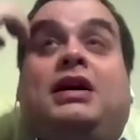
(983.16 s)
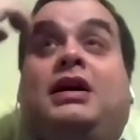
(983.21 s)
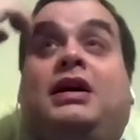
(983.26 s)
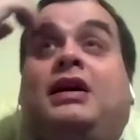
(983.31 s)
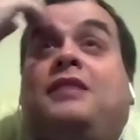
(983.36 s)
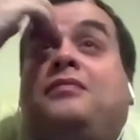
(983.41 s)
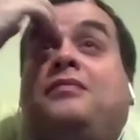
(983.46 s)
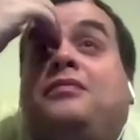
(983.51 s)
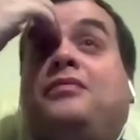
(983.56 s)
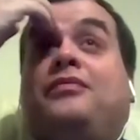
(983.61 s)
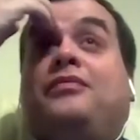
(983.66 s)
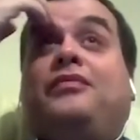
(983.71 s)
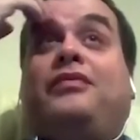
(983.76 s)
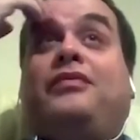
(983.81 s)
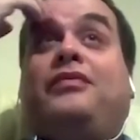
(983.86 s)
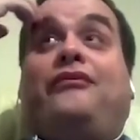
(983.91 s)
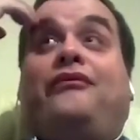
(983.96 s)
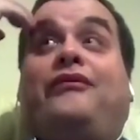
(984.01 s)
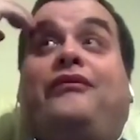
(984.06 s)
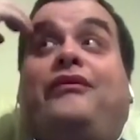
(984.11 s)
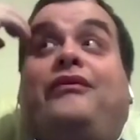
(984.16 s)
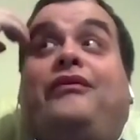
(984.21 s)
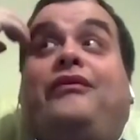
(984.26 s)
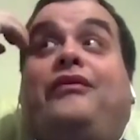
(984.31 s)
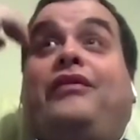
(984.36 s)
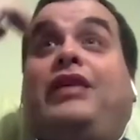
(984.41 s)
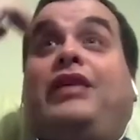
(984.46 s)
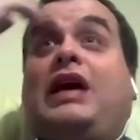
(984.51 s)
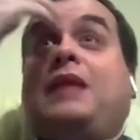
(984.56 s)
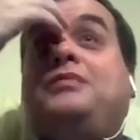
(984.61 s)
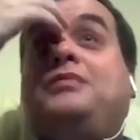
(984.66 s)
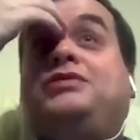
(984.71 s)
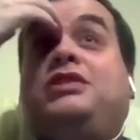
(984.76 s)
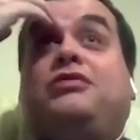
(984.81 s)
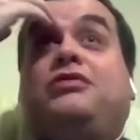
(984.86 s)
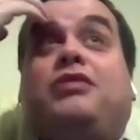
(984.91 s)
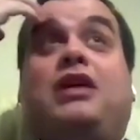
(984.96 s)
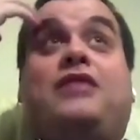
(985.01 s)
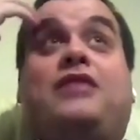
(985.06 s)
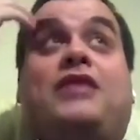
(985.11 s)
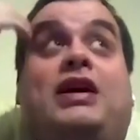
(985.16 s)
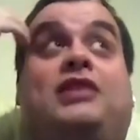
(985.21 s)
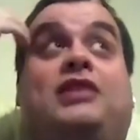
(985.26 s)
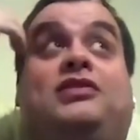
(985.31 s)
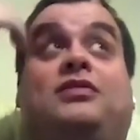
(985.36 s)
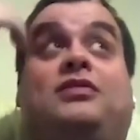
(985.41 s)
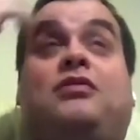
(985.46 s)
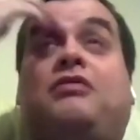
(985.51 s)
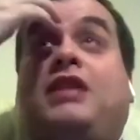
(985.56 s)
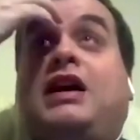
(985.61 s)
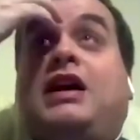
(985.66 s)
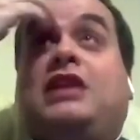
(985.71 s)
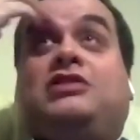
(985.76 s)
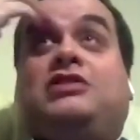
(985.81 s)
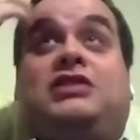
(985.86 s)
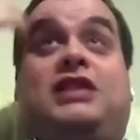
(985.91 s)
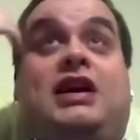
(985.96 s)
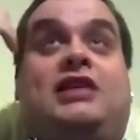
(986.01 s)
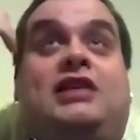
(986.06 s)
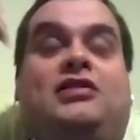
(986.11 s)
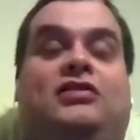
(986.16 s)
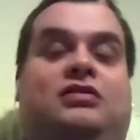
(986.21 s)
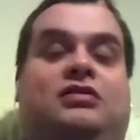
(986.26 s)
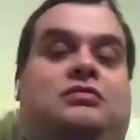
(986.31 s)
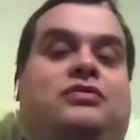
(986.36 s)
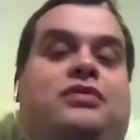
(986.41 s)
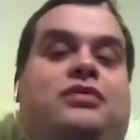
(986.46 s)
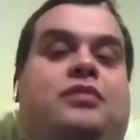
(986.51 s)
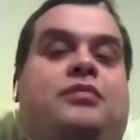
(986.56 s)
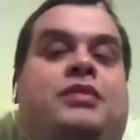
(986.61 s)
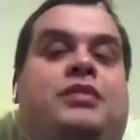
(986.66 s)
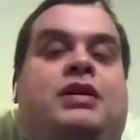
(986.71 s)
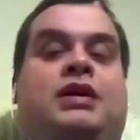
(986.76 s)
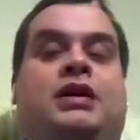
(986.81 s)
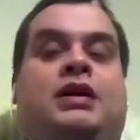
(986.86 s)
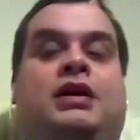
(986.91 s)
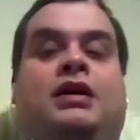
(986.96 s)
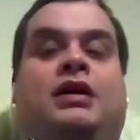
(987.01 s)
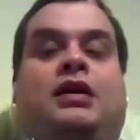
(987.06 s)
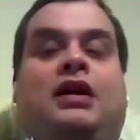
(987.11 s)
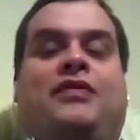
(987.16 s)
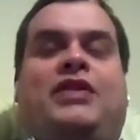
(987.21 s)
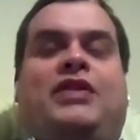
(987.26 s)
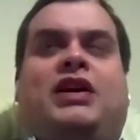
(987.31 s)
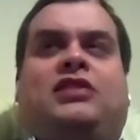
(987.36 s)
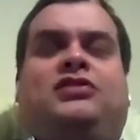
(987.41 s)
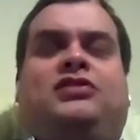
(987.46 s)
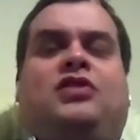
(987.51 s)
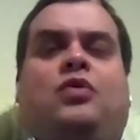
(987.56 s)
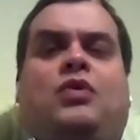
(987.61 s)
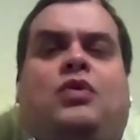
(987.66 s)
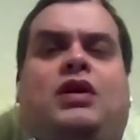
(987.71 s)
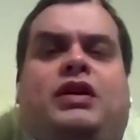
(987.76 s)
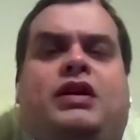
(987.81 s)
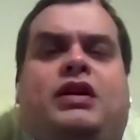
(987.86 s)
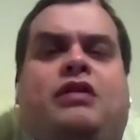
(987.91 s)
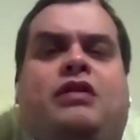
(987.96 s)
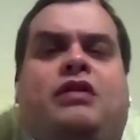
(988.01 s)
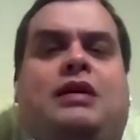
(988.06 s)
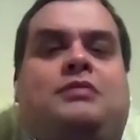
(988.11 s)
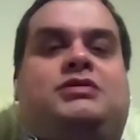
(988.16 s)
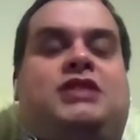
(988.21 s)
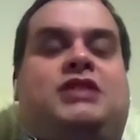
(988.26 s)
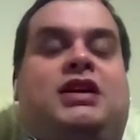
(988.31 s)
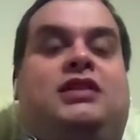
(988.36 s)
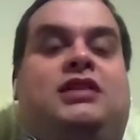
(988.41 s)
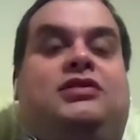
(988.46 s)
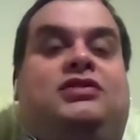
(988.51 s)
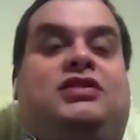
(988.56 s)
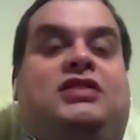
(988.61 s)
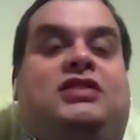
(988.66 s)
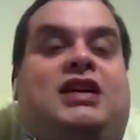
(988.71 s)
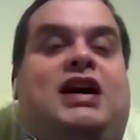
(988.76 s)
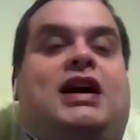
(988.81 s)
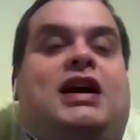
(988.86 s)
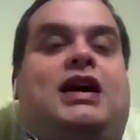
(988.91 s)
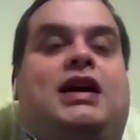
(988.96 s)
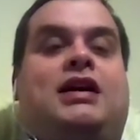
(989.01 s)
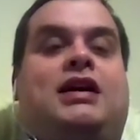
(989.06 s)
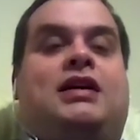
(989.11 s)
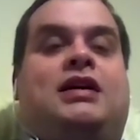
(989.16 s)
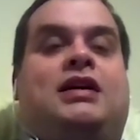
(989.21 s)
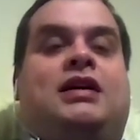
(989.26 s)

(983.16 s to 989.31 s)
Um, MG Rover had some great engineers, and some of them I think are still working on MGs today.